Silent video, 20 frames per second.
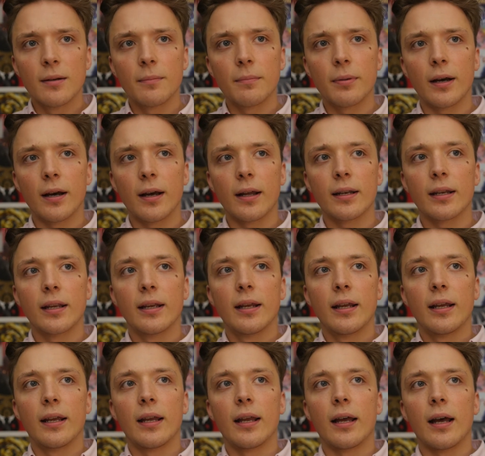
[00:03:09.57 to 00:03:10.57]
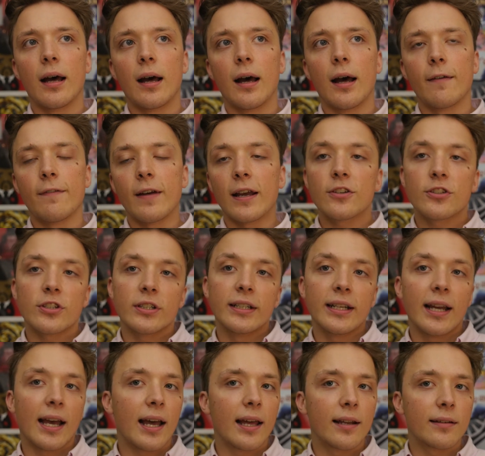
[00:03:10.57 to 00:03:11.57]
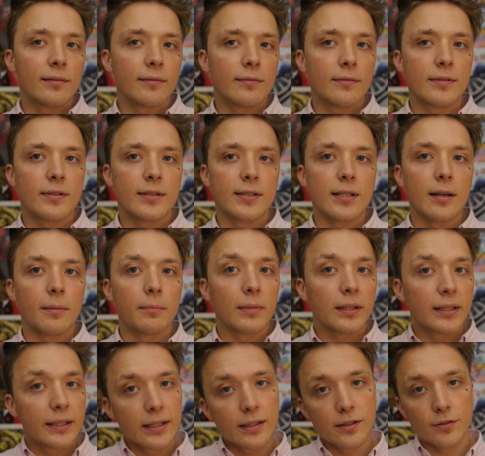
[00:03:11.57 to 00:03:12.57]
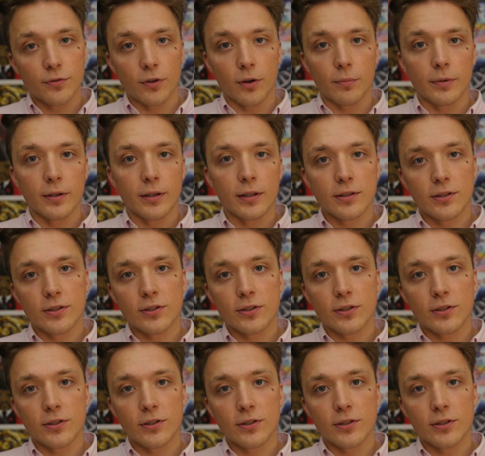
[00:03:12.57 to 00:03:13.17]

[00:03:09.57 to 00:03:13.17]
but I've actually had some leads from it.